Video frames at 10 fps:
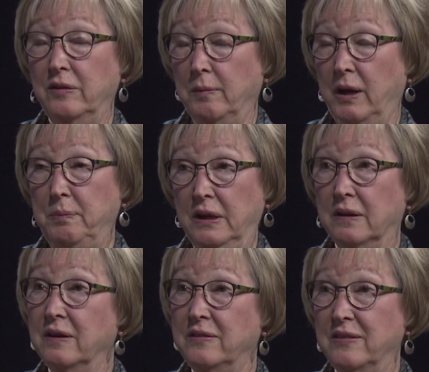It might be
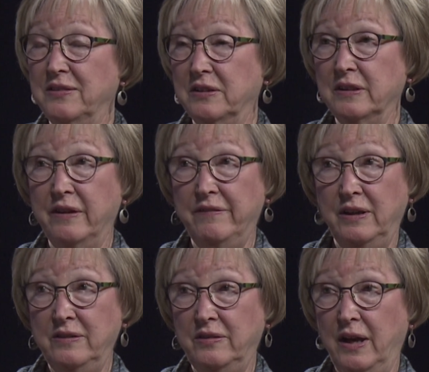an assisted
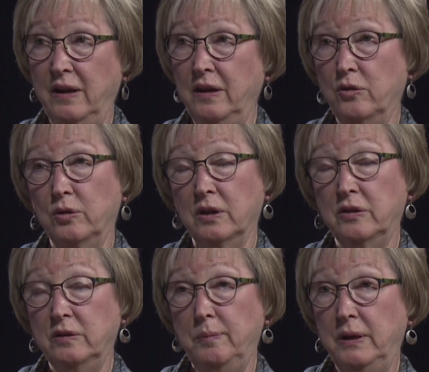living setting, or it
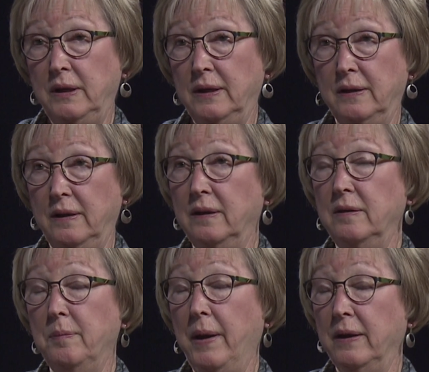could be in
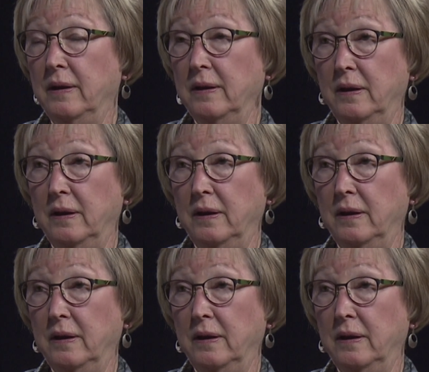independent,